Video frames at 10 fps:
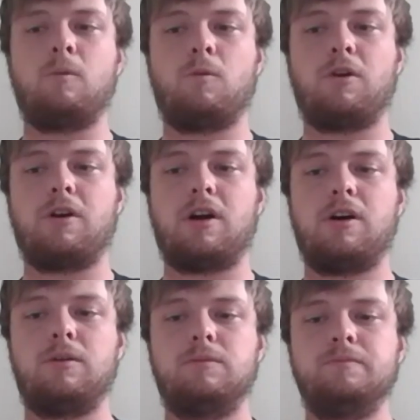where
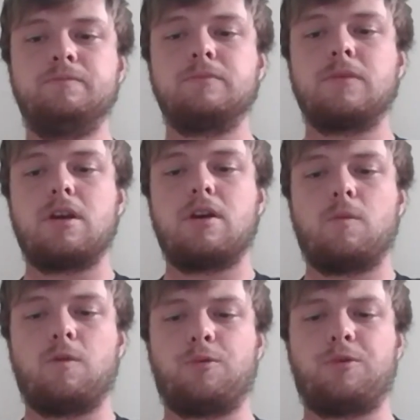
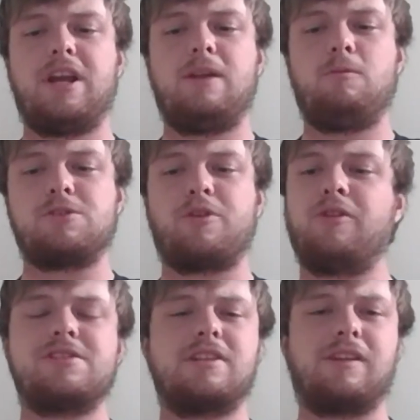Reed was only
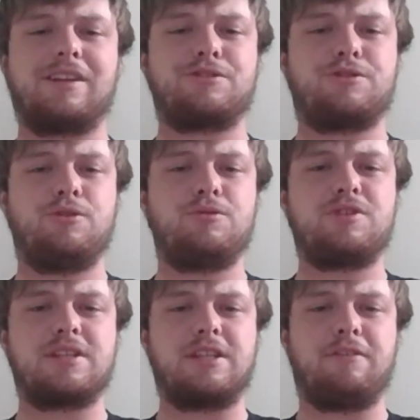listed at like
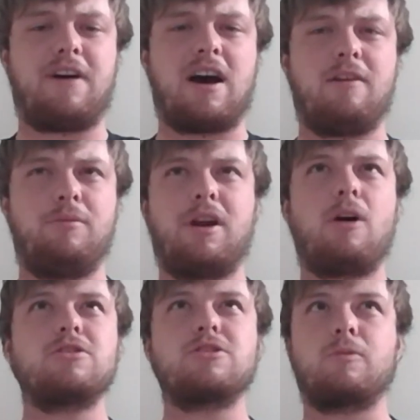265, but I
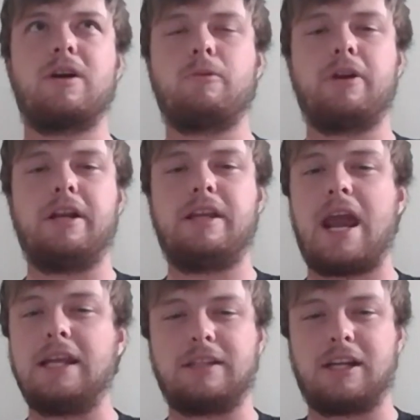also read where he
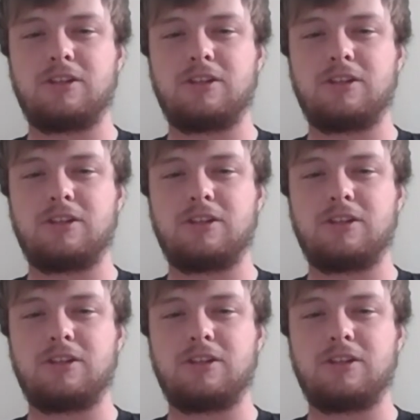gained like